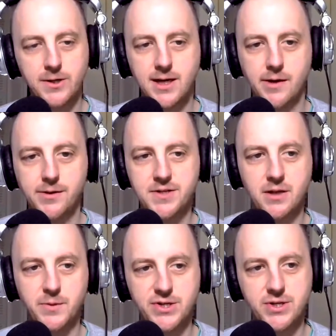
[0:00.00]
okay, other
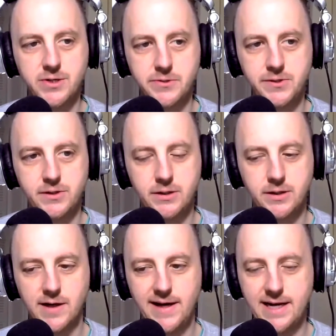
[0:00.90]
Celebration news.
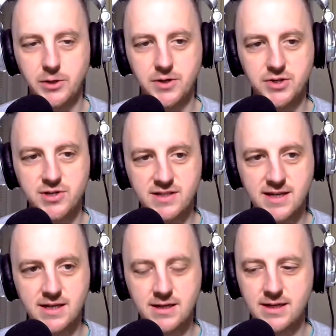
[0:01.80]
Hayden
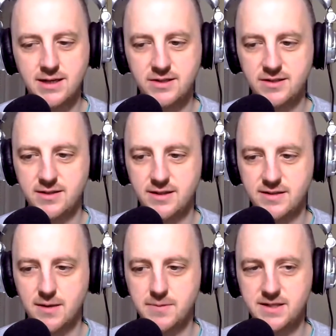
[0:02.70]
Christensen is
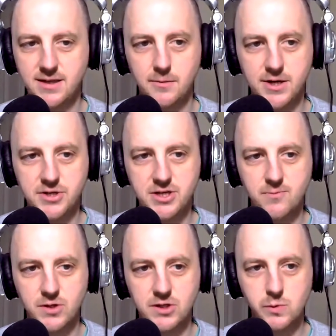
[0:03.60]
coming to
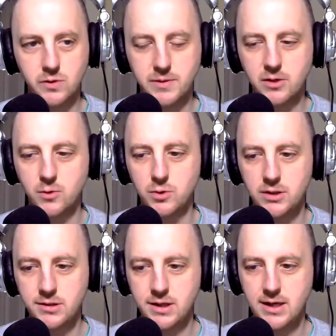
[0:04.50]
Celebration, which will be cool.